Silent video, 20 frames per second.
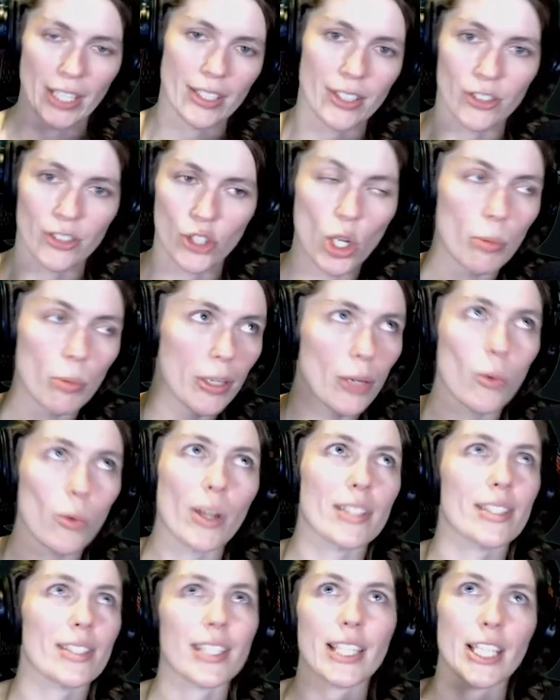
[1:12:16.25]
because nobody
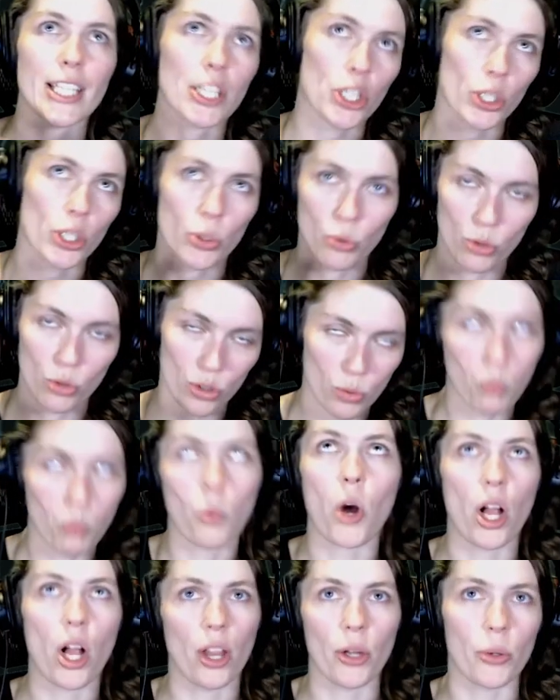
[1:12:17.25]
wants to hear you
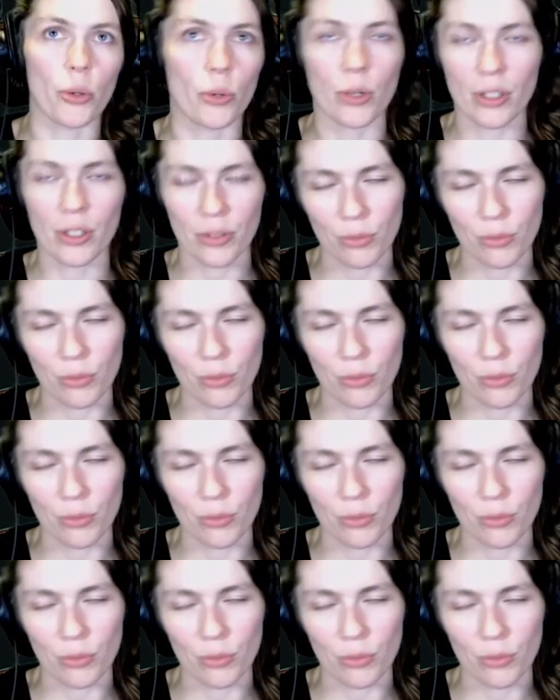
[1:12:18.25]
swallow